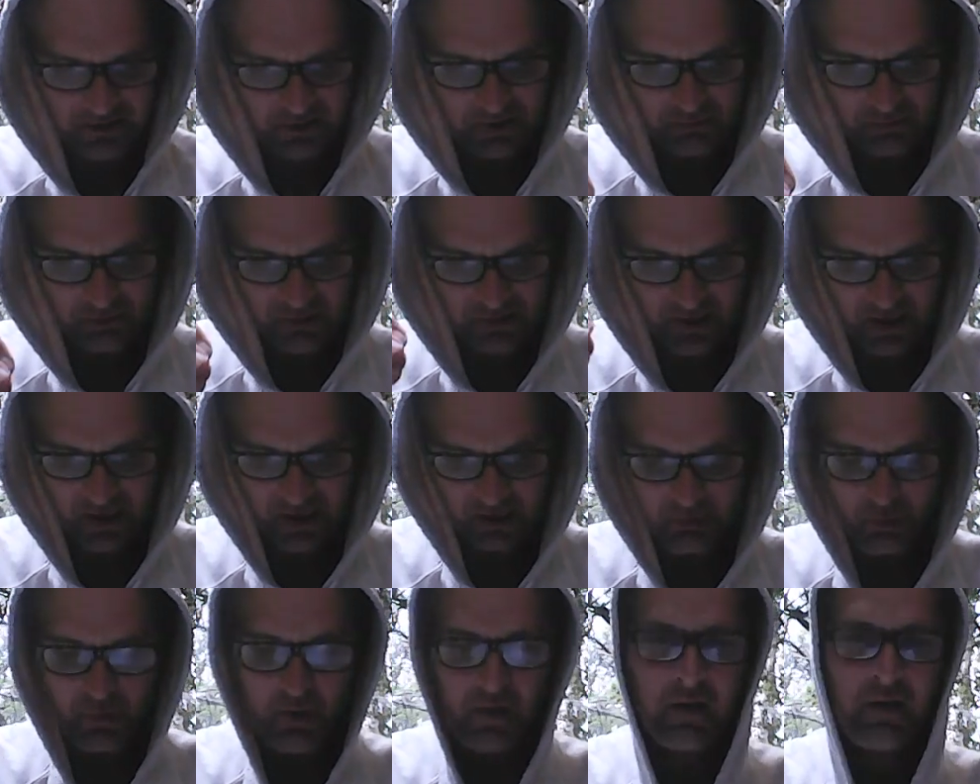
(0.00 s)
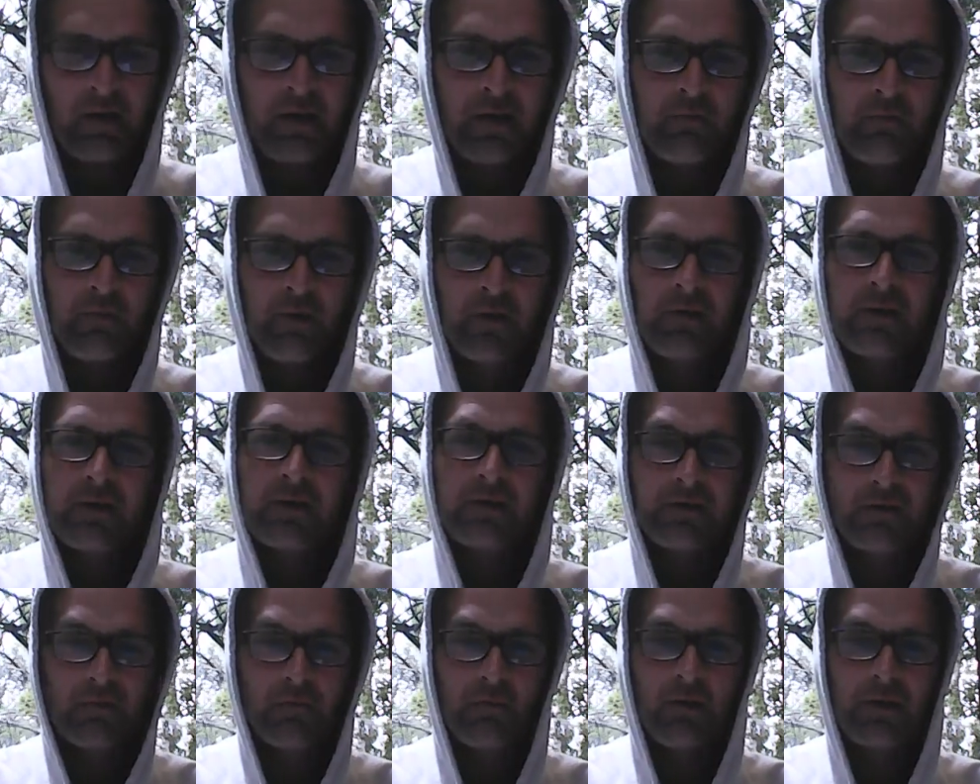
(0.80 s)
he was not
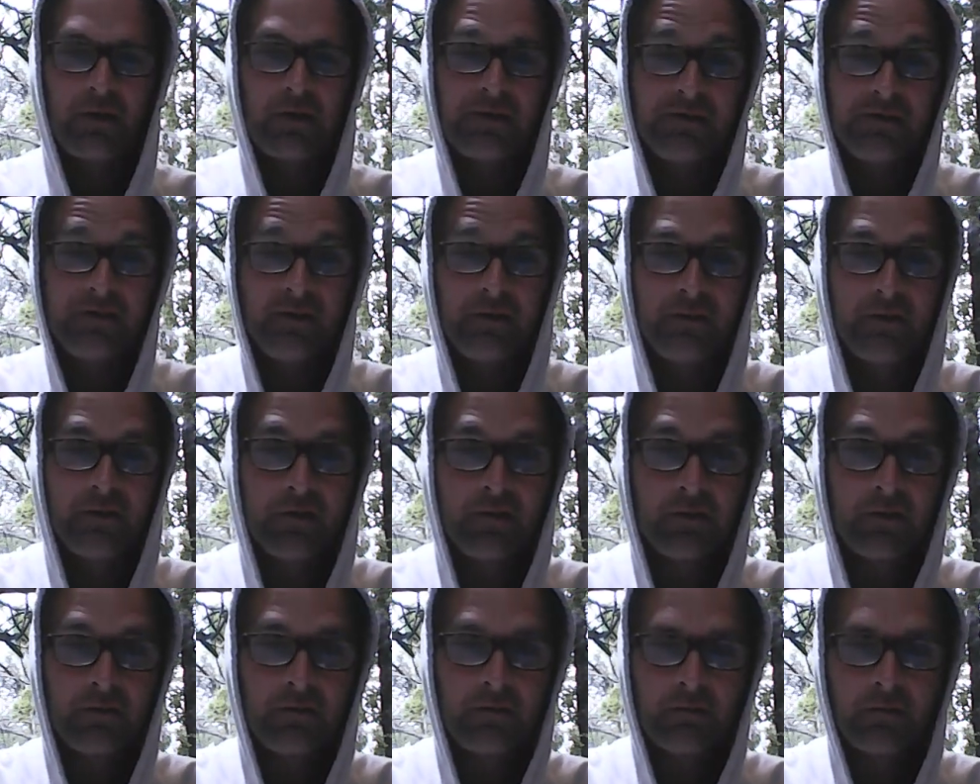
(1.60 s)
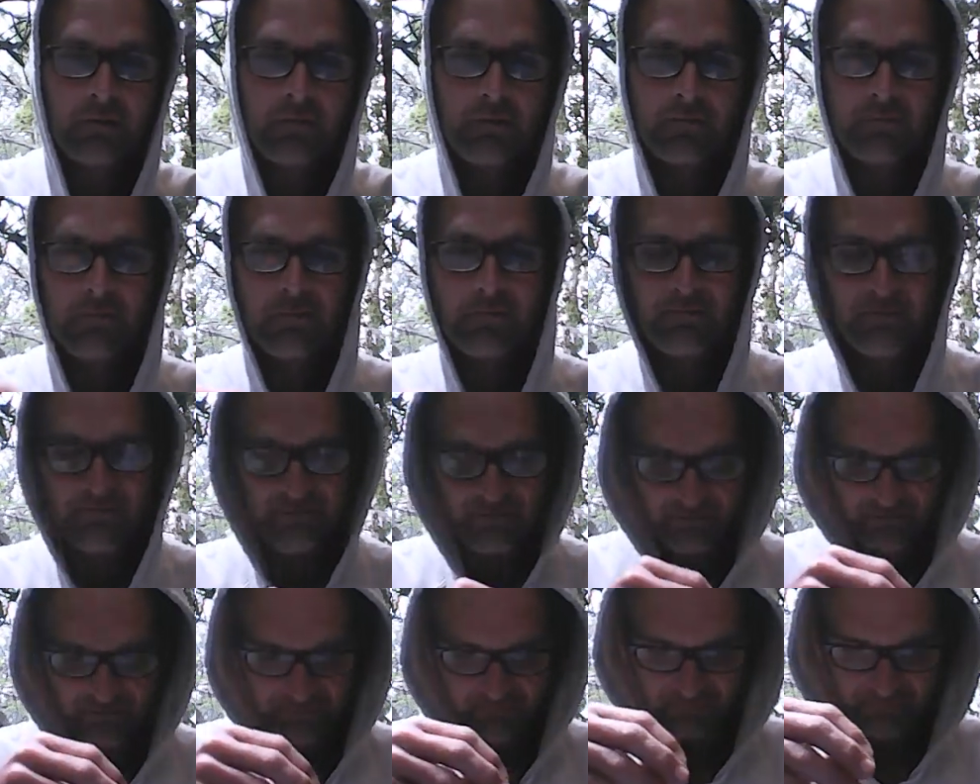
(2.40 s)
willing to wear a tutu
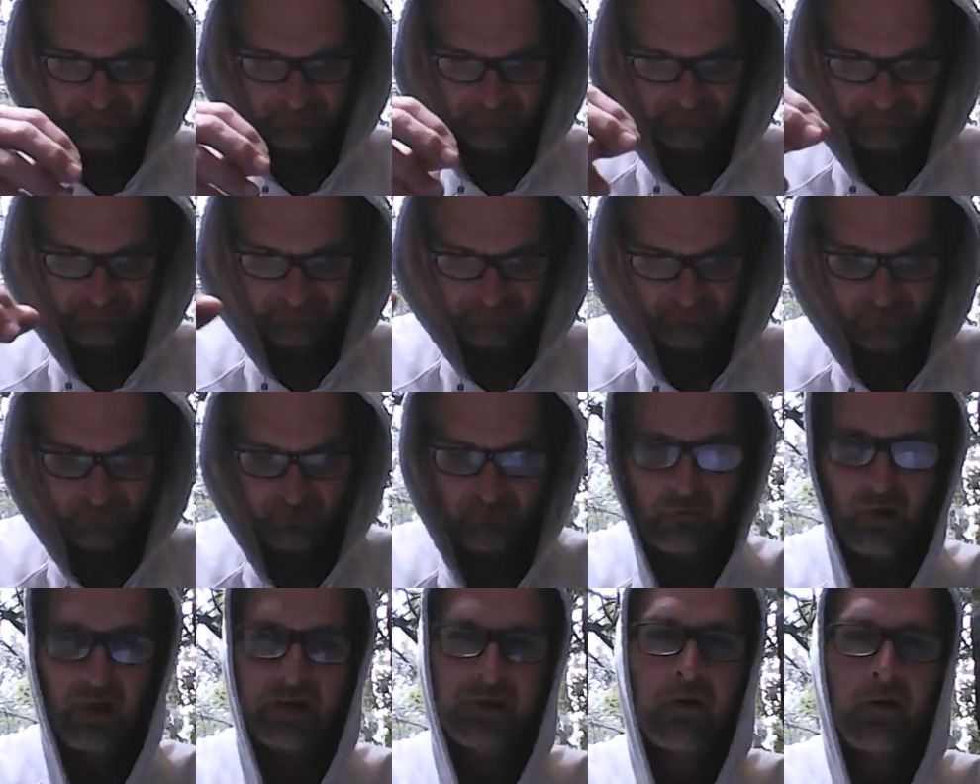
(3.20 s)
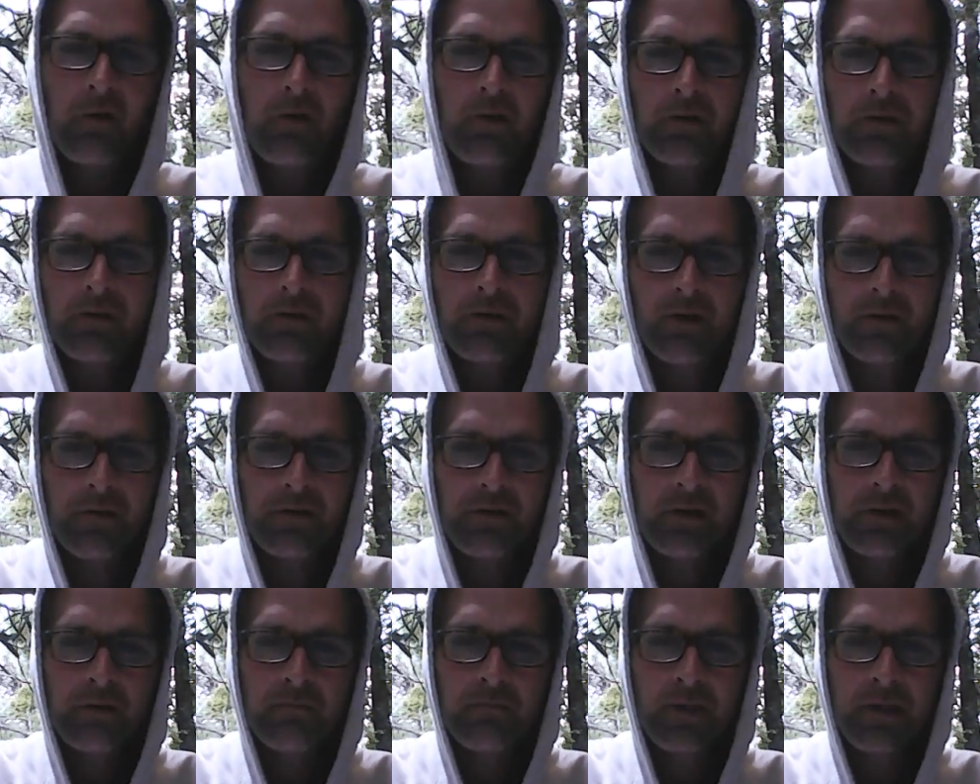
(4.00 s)
like all the
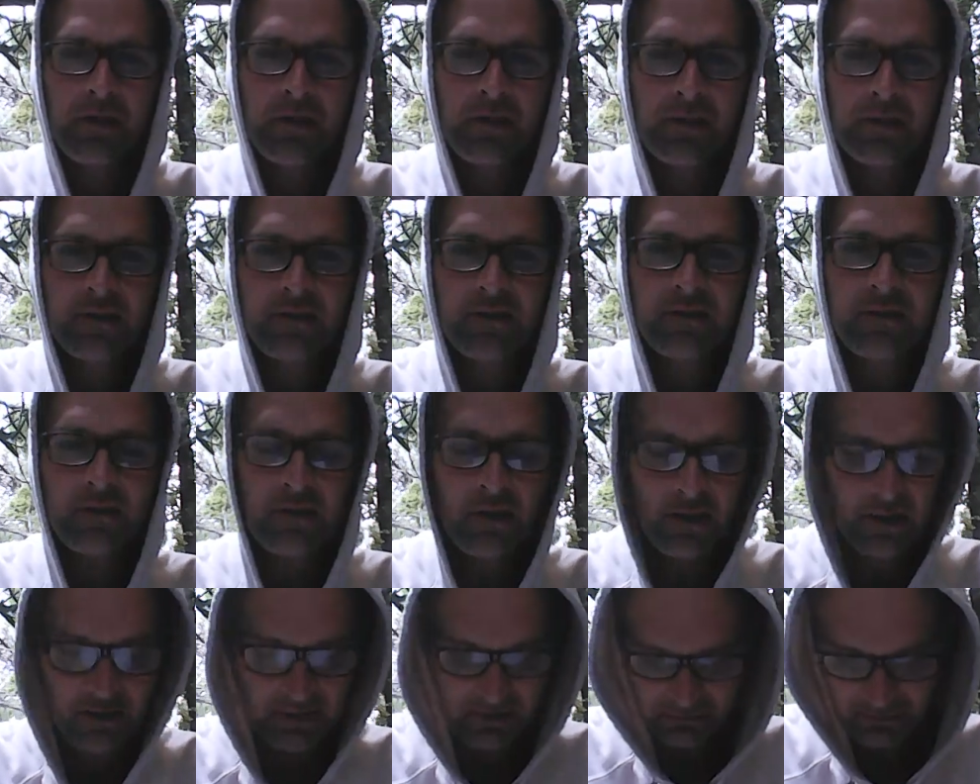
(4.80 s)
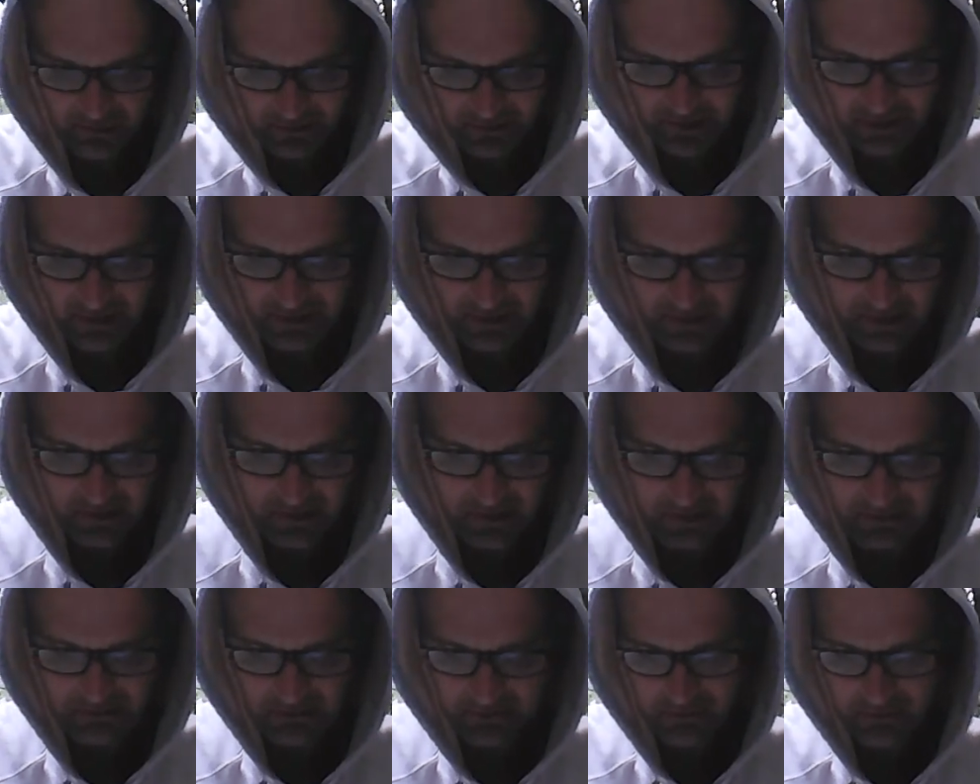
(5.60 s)
other comedians in Hollywood had
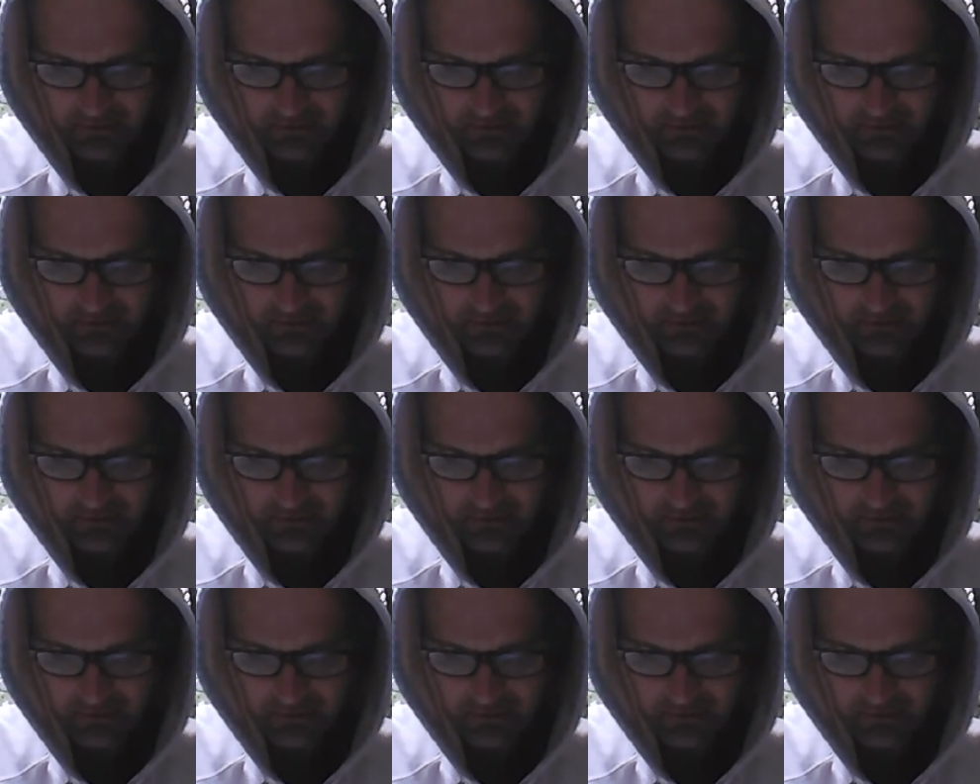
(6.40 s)
to.